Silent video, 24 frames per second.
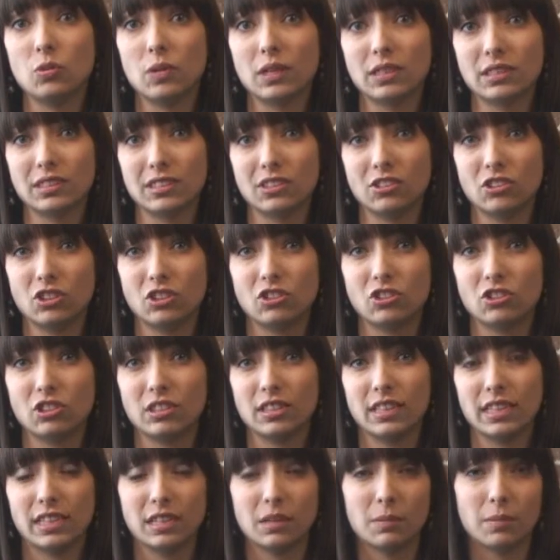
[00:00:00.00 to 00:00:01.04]
U.S.
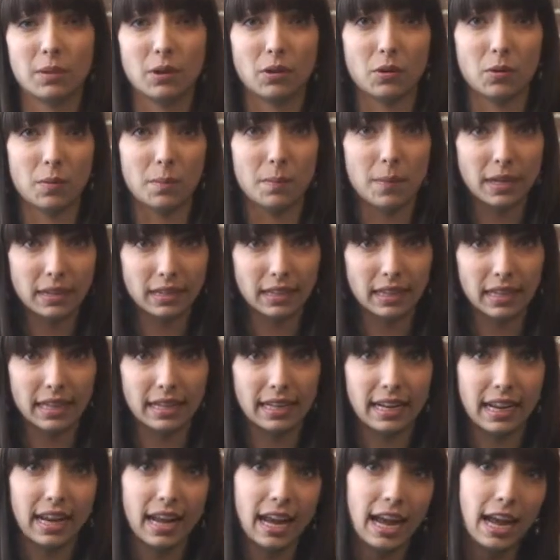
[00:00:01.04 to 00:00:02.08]
decision in about a month
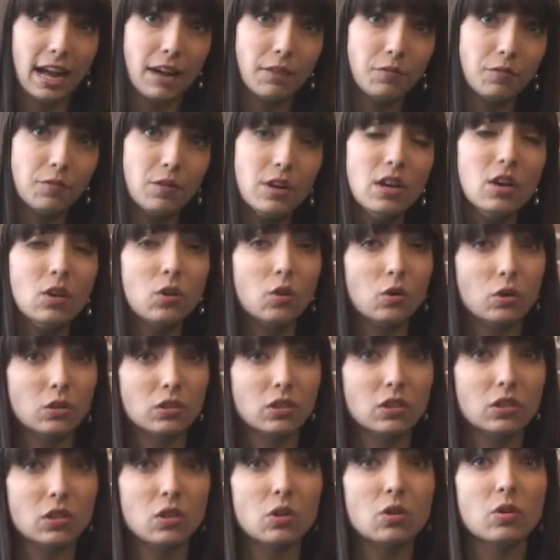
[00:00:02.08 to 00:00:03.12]
and a half or
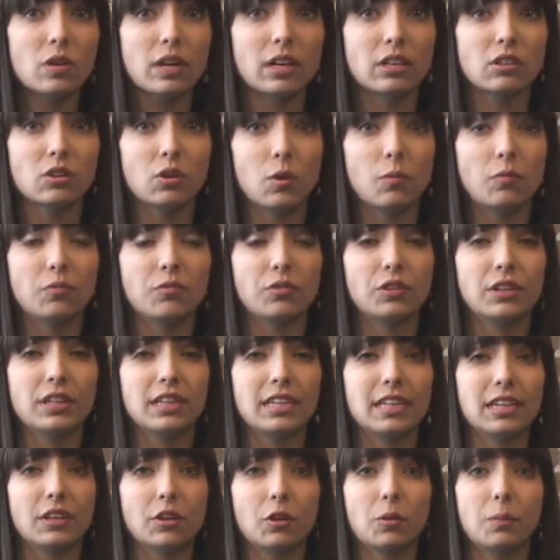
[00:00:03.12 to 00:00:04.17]
so, and
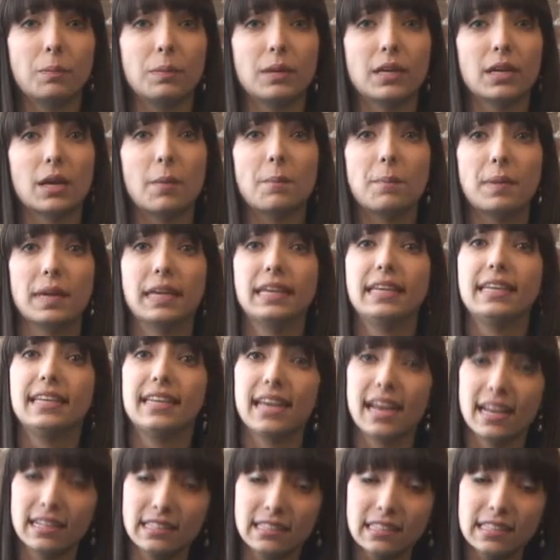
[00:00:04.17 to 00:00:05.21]
hopefully it'll be a big
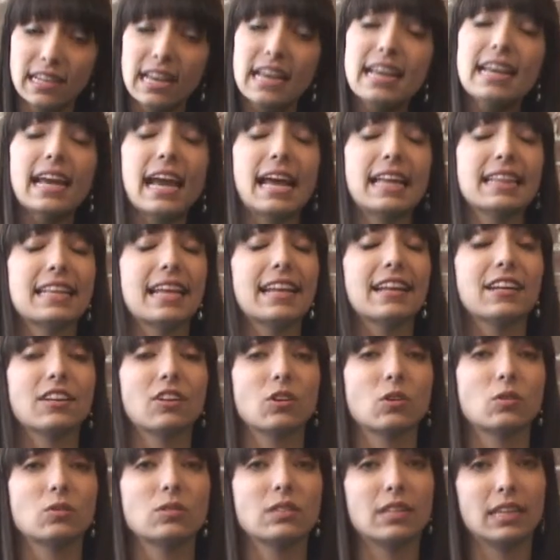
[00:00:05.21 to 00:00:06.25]
yes. And then it
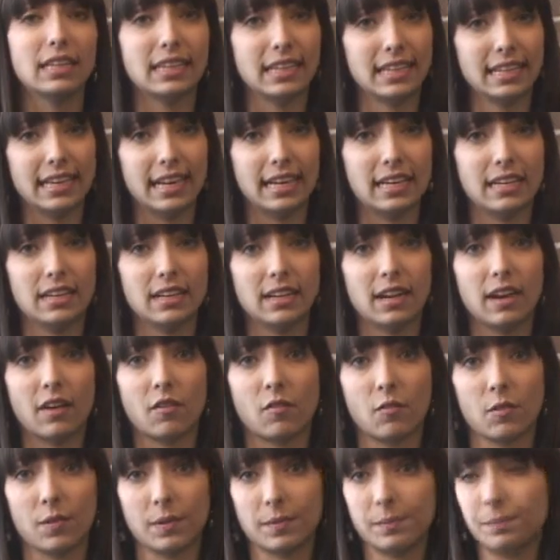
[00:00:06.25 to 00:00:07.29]
goes to the Canadian
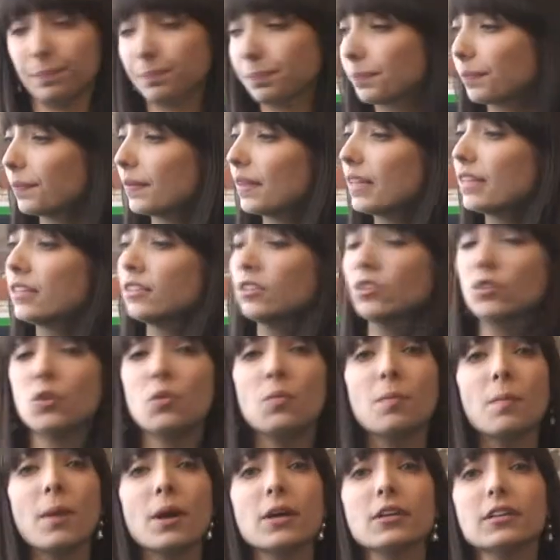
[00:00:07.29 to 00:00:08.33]
government. So
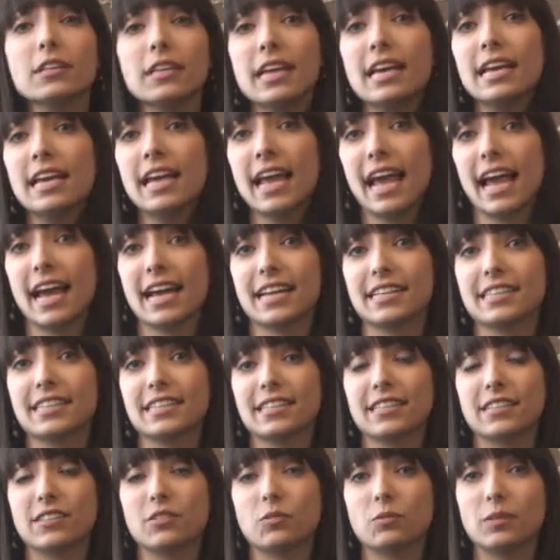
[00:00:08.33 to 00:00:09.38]
Marc has
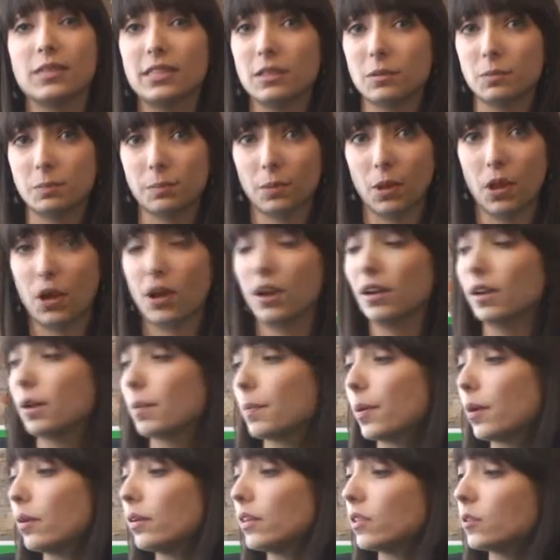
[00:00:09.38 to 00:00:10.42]
his recent blog
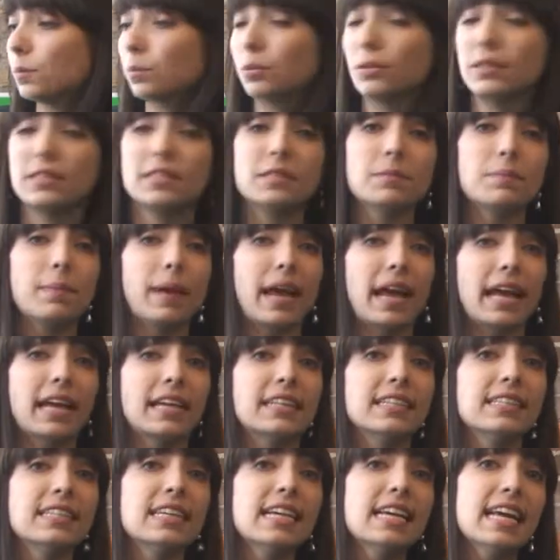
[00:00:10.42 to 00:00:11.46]
about his prison
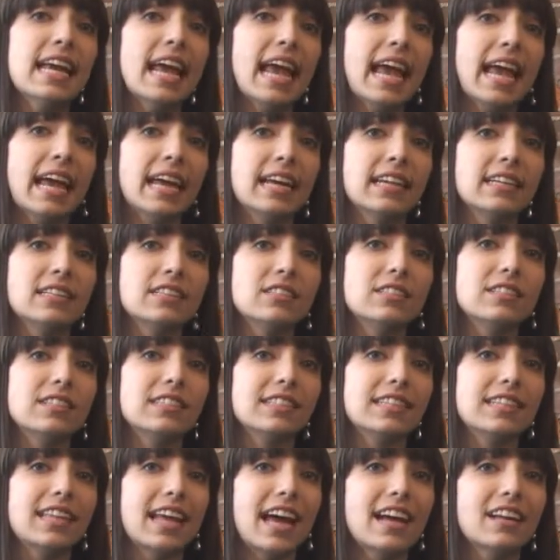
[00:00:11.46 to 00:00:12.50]
band, and
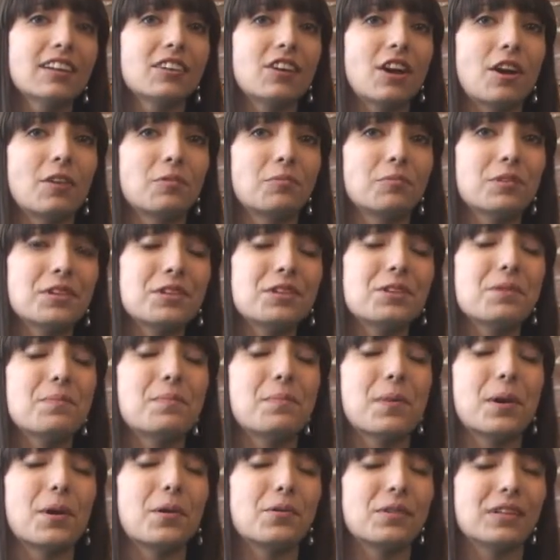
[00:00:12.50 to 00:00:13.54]
that got written
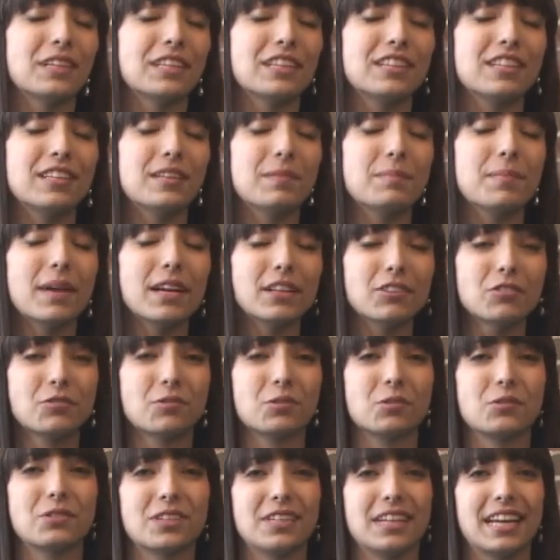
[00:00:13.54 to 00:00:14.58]
about in the
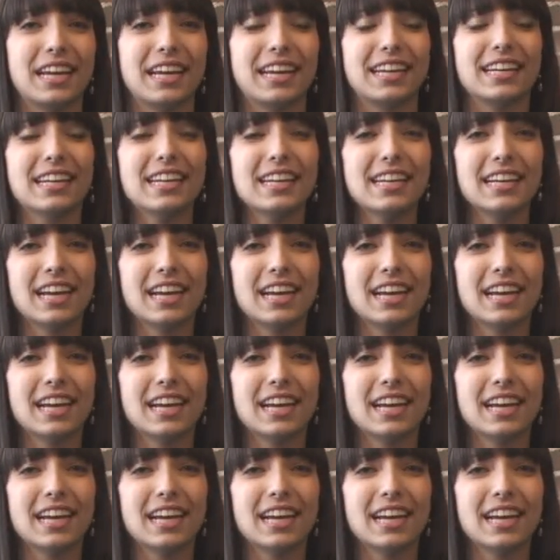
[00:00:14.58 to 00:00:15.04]
Metro today.